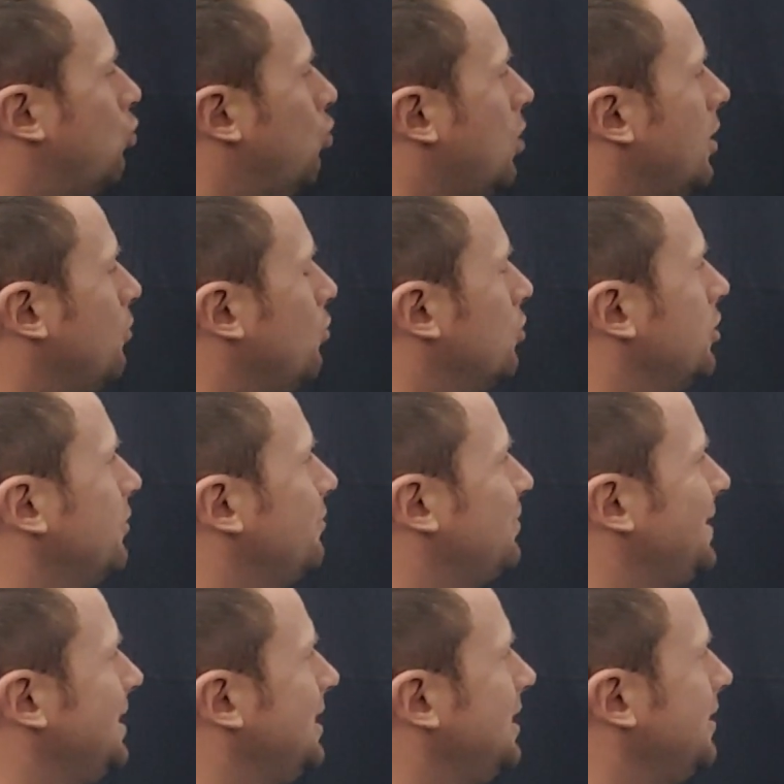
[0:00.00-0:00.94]
what would it
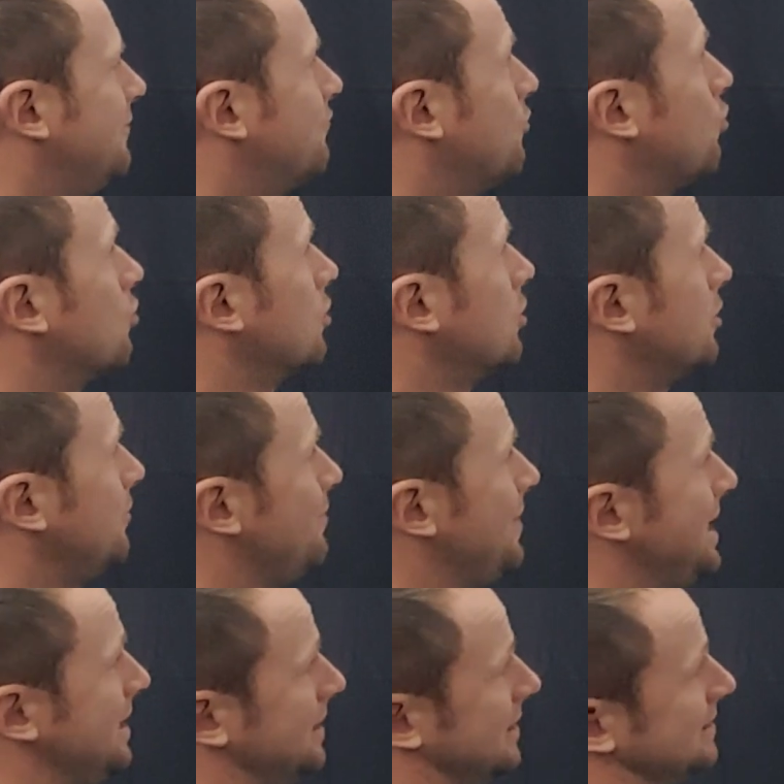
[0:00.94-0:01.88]
be for
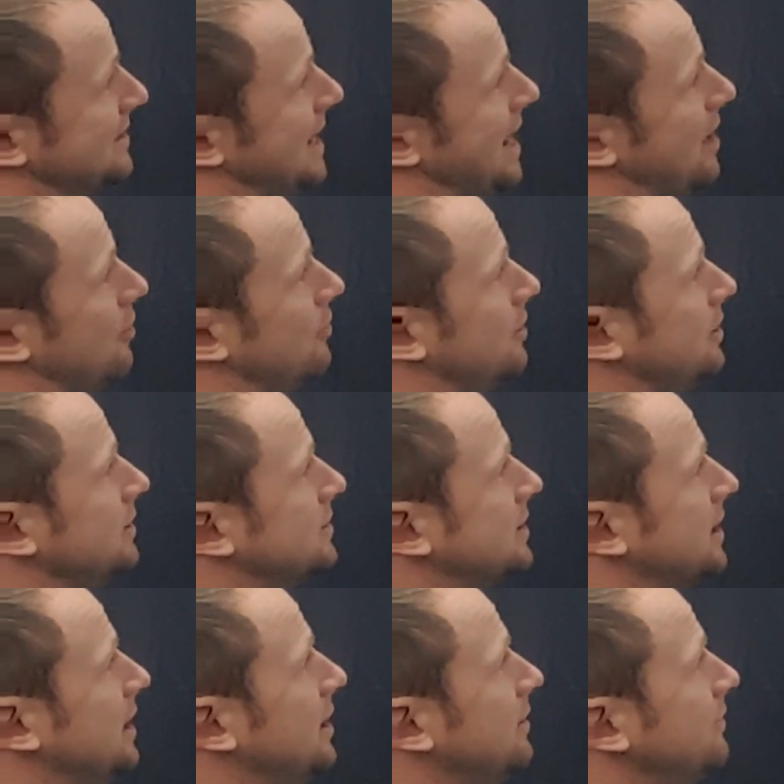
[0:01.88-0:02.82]
maintenance calories
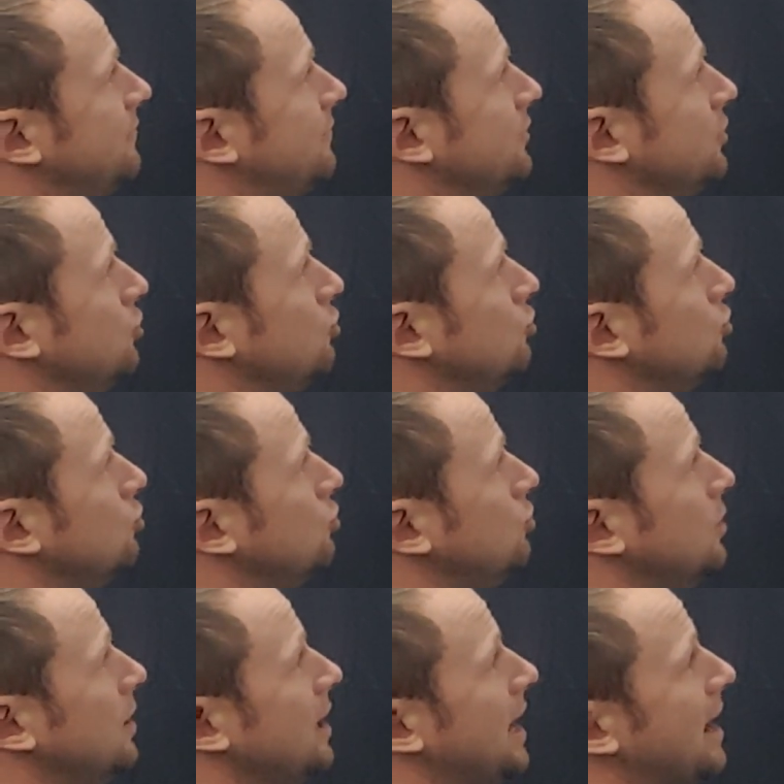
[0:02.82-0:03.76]
if
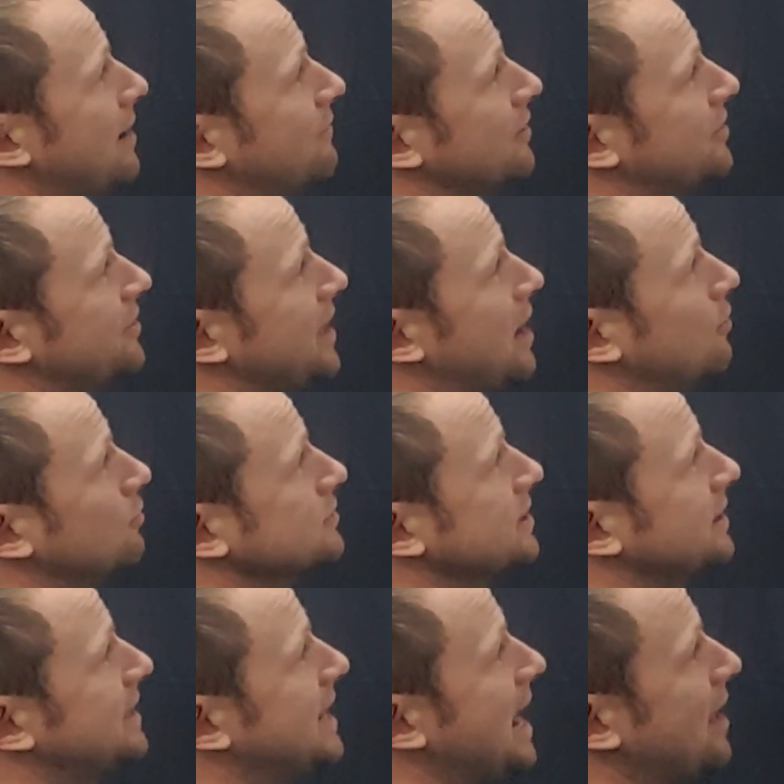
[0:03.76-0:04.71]
you have
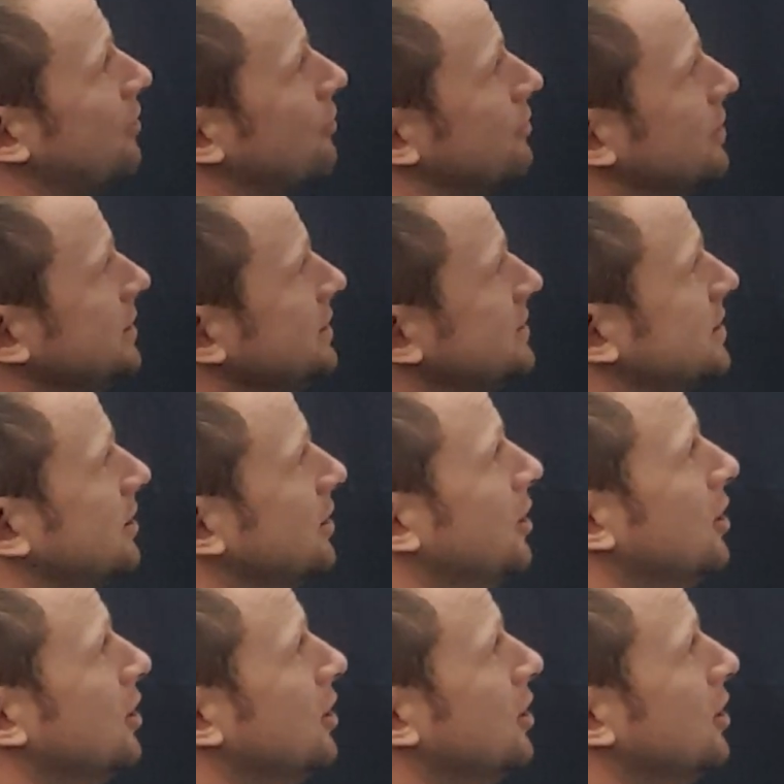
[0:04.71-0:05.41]
1,000 calories,